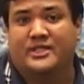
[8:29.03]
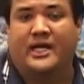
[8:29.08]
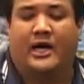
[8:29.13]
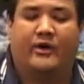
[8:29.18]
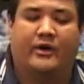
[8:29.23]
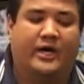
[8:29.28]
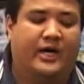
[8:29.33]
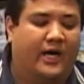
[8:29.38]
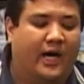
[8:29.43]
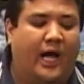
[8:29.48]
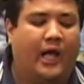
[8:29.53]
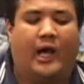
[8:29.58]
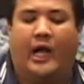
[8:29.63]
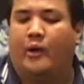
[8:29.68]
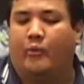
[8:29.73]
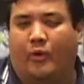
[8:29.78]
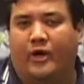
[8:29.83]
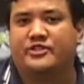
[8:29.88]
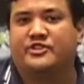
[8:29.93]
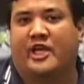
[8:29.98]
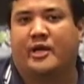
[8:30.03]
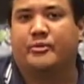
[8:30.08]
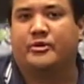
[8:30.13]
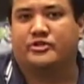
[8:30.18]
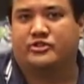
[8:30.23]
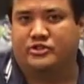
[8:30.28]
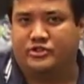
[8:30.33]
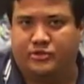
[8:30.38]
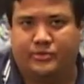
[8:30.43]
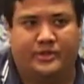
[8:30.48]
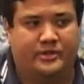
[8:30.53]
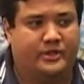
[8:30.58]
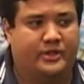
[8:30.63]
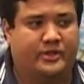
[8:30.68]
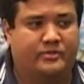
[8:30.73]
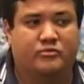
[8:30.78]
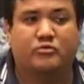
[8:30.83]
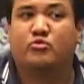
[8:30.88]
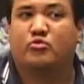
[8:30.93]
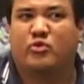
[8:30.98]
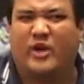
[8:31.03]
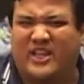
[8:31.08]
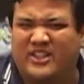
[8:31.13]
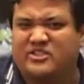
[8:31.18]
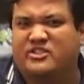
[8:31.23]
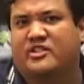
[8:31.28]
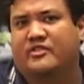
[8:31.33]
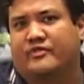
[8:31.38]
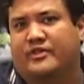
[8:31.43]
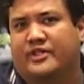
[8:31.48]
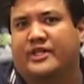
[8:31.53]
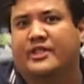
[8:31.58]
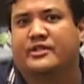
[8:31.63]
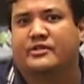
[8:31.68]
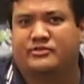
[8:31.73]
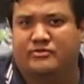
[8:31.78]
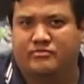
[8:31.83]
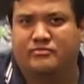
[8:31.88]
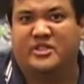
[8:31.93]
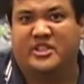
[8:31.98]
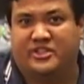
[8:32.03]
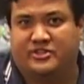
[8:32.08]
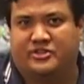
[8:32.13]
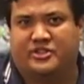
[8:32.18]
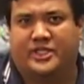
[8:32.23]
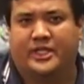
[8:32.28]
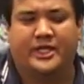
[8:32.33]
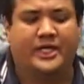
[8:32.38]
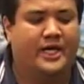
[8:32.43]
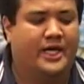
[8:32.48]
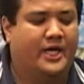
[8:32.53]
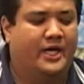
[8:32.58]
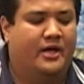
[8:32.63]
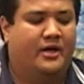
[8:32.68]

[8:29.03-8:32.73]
Now, I, I was able to do it relatively easily,